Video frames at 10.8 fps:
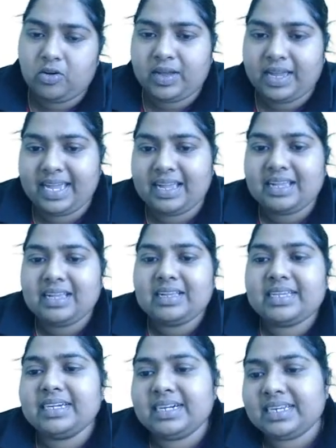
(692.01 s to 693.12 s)
Okay,
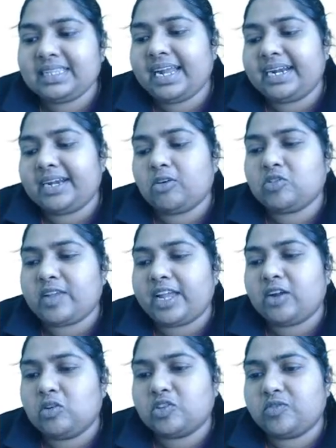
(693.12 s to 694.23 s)
here the
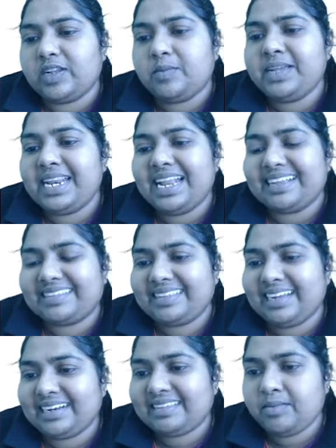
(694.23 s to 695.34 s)
heterozygotes will be less.
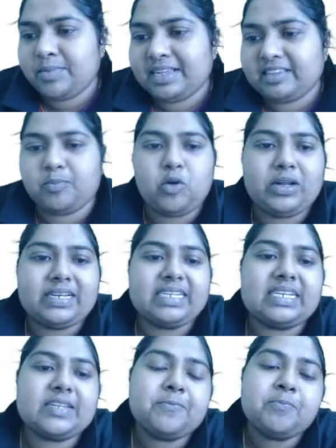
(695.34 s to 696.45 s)
That is the major point in it.